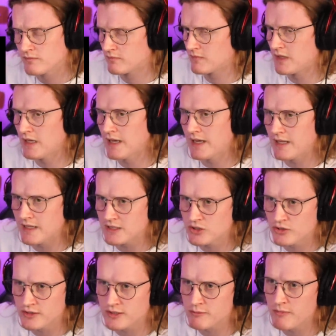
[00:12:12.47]
Yeah, let's
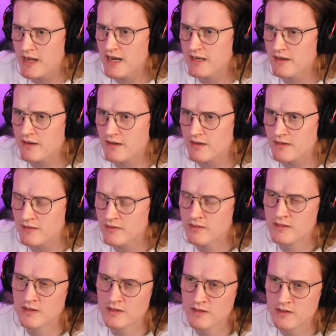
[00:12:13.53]
trust a man
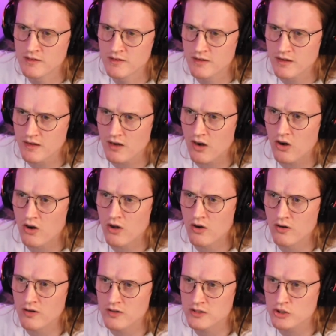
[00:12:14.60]
in a
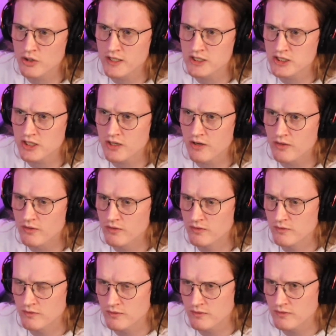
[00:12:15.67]
long trench coat
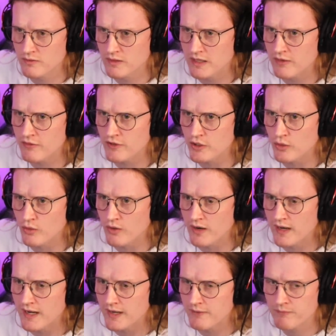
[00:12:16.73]
and a fedora
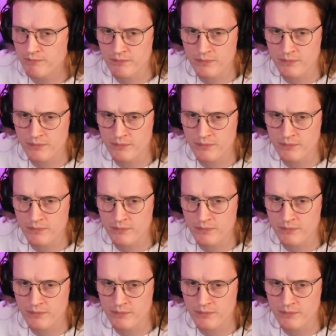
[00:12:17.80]
hat.